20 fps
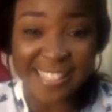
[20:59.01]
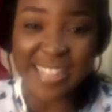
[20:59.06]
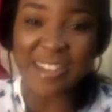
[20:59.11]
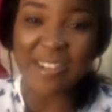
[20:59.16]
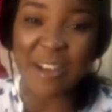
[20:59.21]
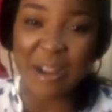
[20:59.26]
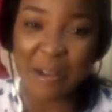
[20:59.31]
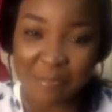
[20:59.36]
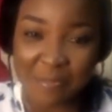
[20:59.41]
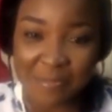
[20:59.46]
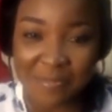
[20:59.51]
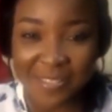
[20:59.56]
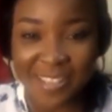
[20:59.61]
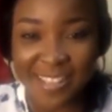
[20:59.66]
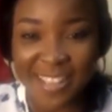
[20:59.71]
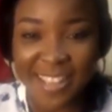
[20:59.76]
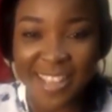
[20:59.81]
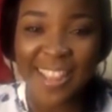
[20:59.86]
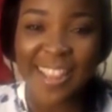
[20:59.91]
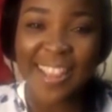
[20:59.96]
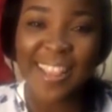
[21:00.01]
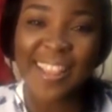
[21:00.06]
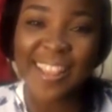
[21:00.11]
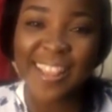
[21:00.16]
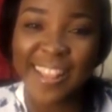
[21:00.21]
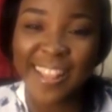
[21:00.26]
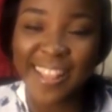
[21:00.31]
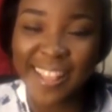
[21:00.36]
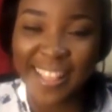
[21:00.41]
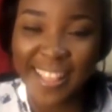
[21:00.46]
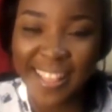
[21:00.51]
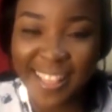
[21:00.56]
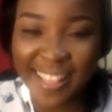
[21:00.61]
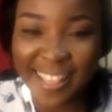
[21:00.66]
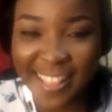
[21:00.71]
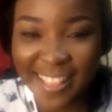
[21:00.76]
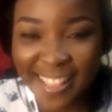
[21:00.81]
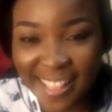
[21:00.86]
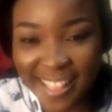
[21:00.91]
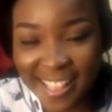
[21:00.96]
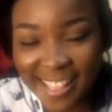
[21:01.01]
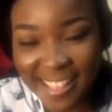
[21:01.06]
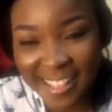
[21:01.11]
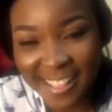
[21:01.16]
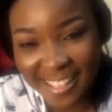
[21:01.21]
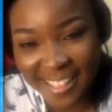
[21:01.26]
We love you too. We love you too. We love